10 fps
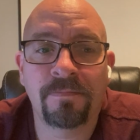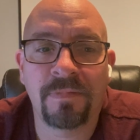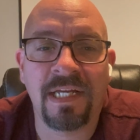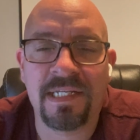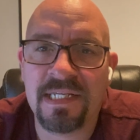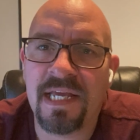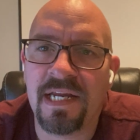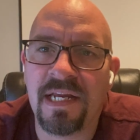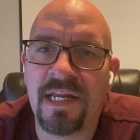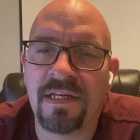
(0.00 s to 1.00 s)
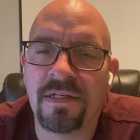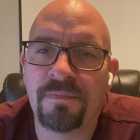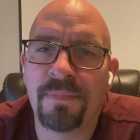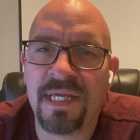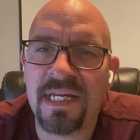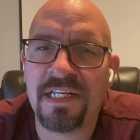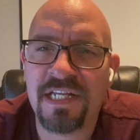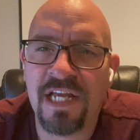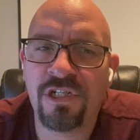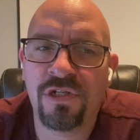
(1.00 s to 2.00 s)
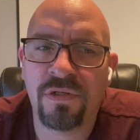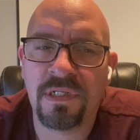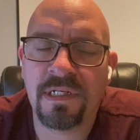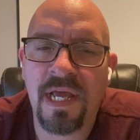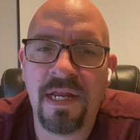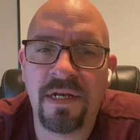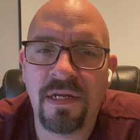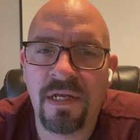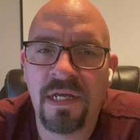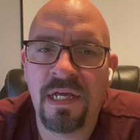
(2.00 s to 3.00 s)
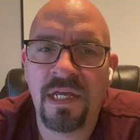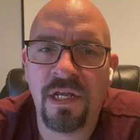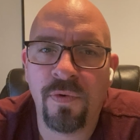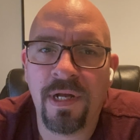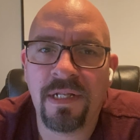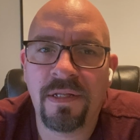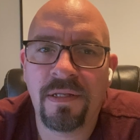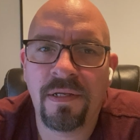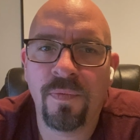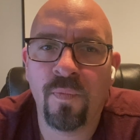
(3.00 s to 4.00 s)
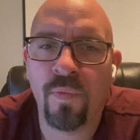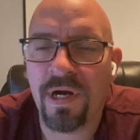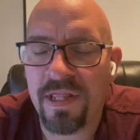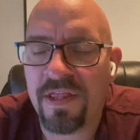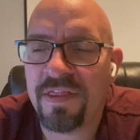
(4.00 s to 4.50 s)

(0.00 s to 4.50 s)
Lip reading: like I say, in being intentional and you know what, one of the